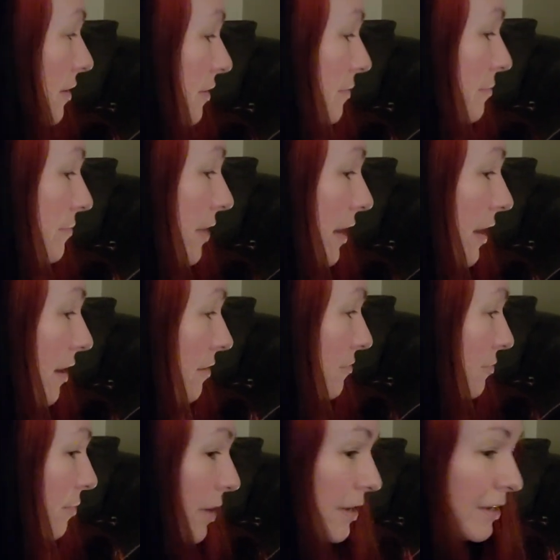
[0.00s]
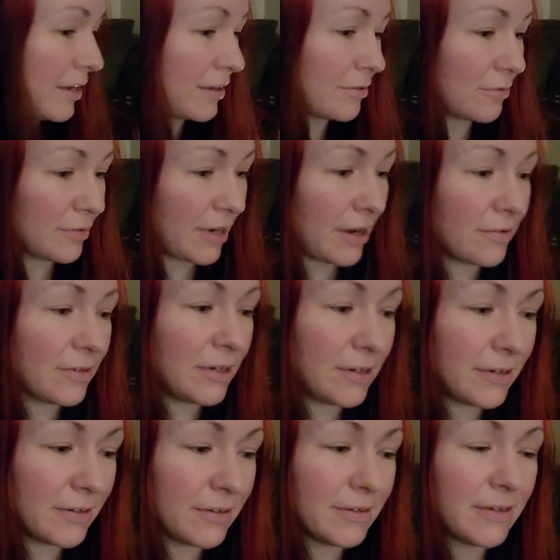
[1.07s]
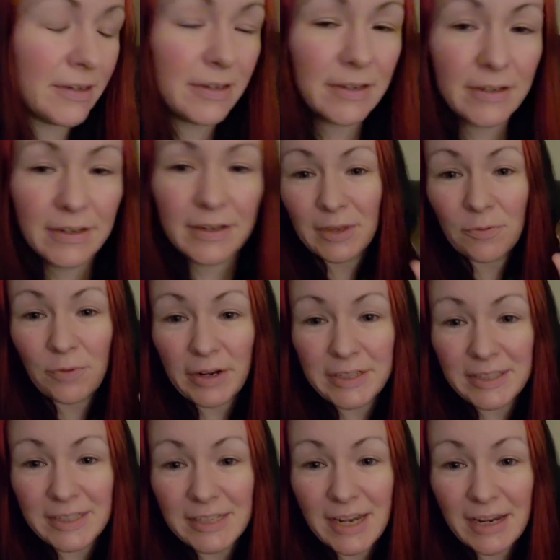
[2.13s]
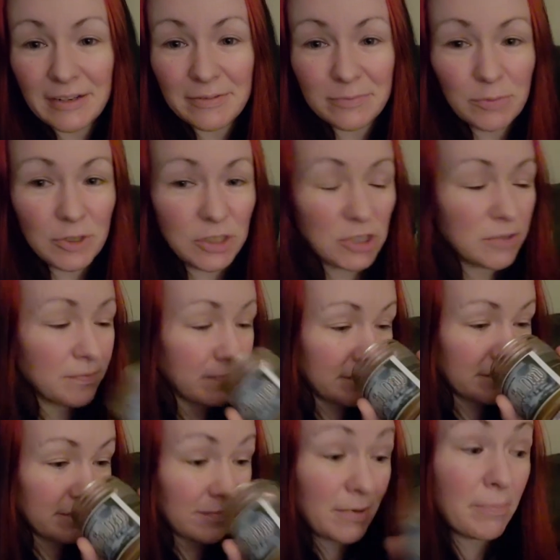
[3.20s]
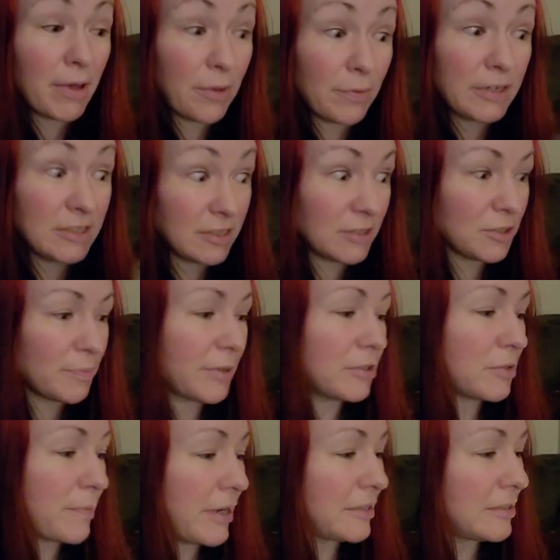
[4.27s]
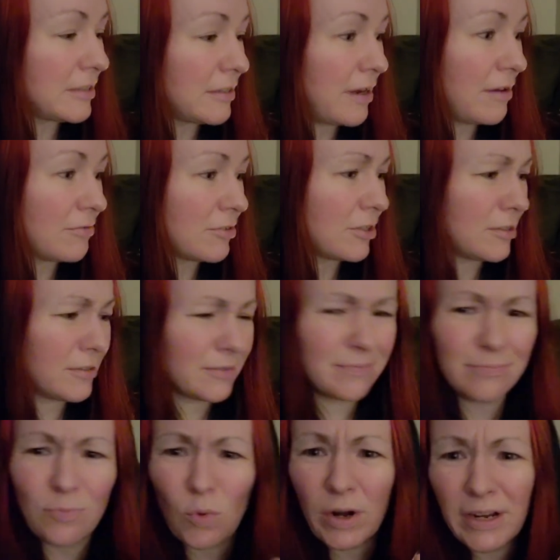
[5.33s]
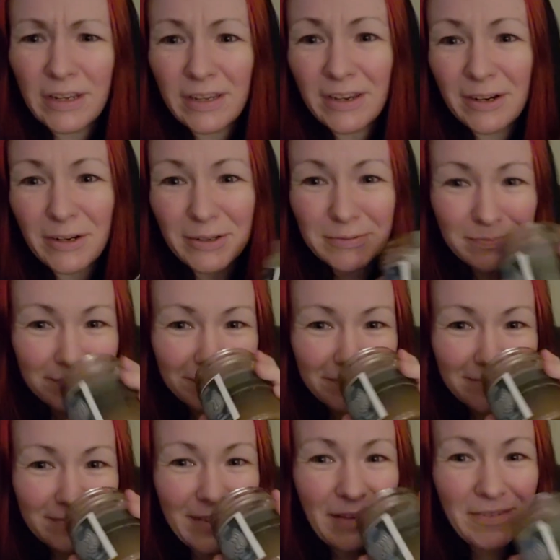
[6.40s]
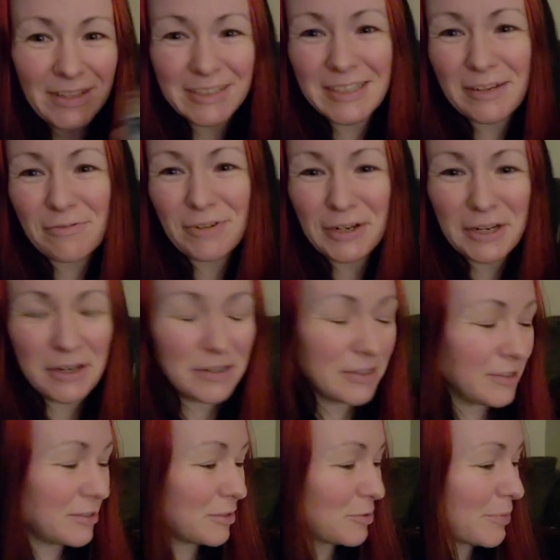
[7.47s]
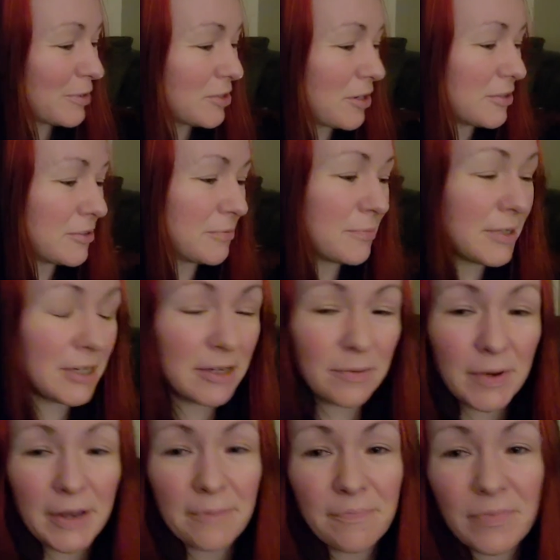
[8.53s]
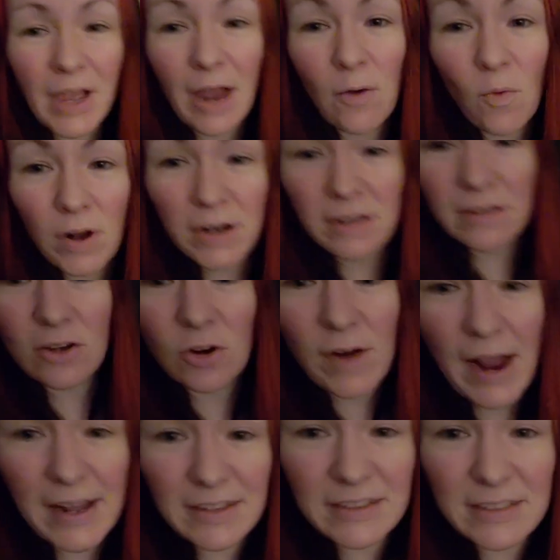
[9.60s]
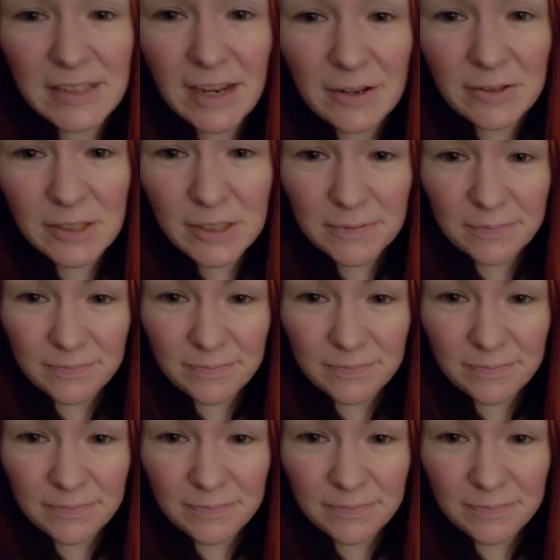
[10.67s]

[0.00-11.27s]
Um, I have my candle down here, Raise the Dead, which, by the way, still smells amazing after, what, a year? I've had this thing for a year and it still smells awesome. But anyway, I wanted the crackly sound.